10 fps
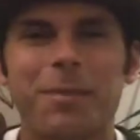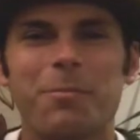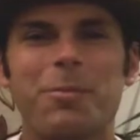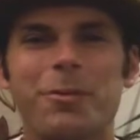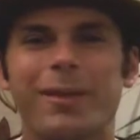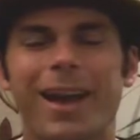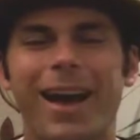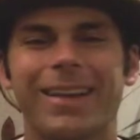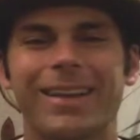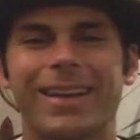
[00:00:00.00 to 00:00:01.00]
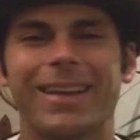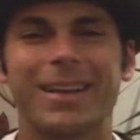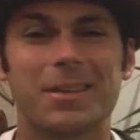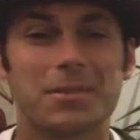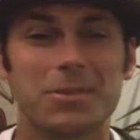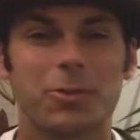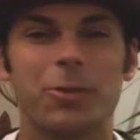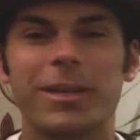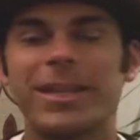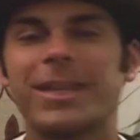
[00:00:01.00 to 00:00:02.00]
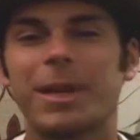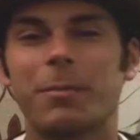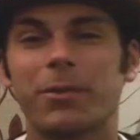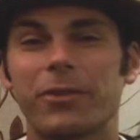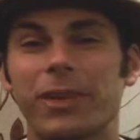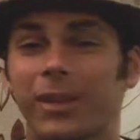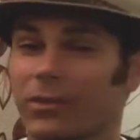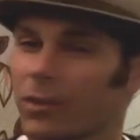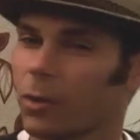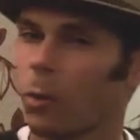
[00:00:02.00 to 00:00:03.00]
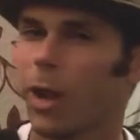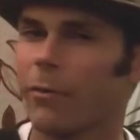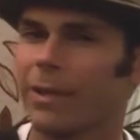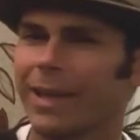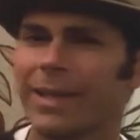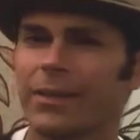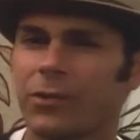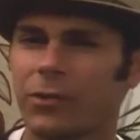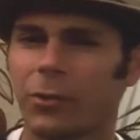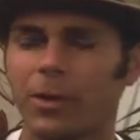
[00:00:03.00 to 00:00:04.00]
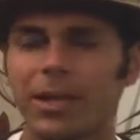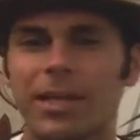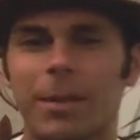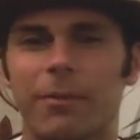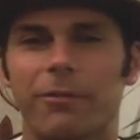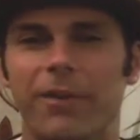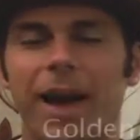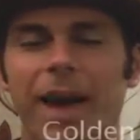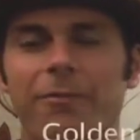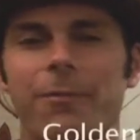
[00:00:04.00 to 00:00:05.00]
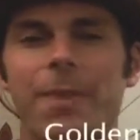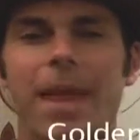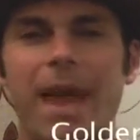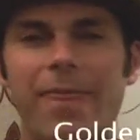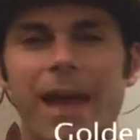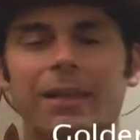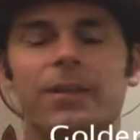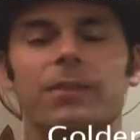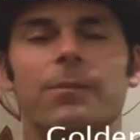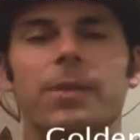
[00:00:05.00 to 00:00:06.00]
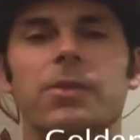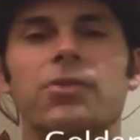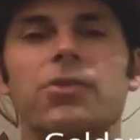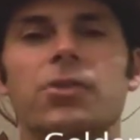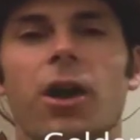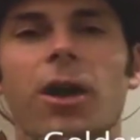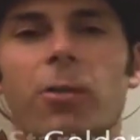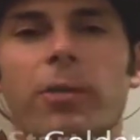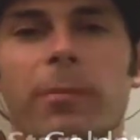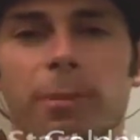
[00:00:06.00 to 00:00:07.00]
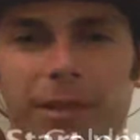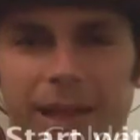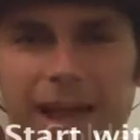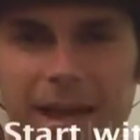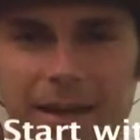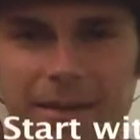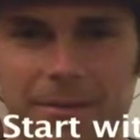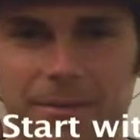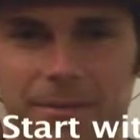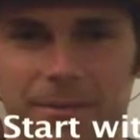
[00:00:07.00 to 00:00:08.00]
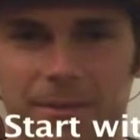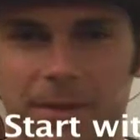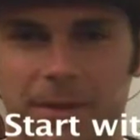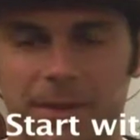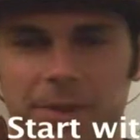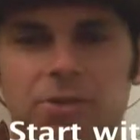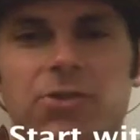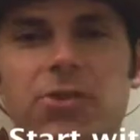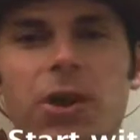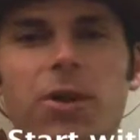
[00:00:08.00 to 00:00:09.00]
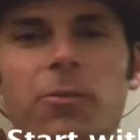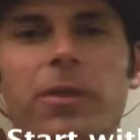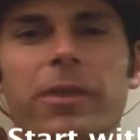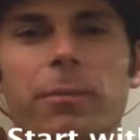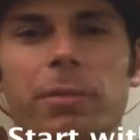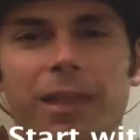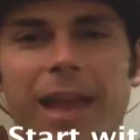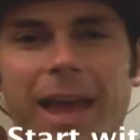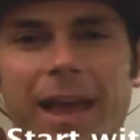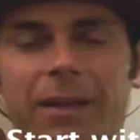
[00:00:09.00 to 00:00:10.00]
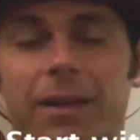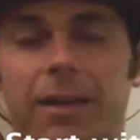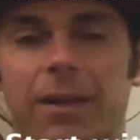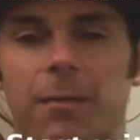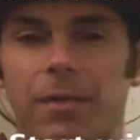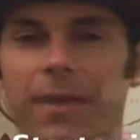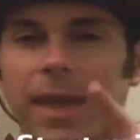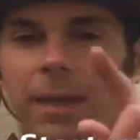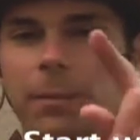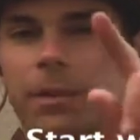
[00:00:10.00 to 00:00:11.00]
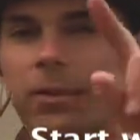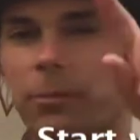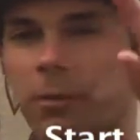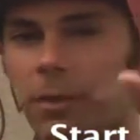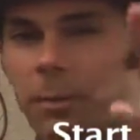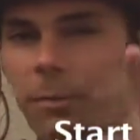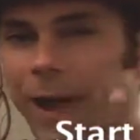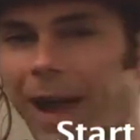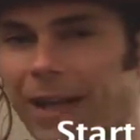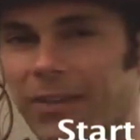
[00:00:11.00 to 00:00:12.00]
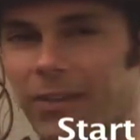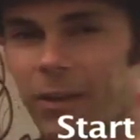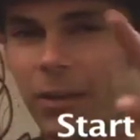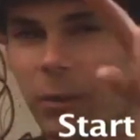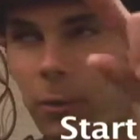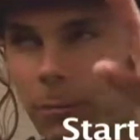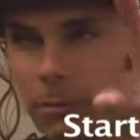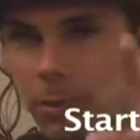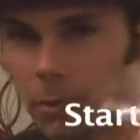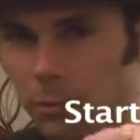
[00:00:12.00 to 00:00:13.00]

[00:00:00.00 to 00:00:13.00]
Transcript: moving on. Story key number 6, quite related to story key number 5, and that is start with a plan. Start with a plan, but then I'm going to just put in brackets here, little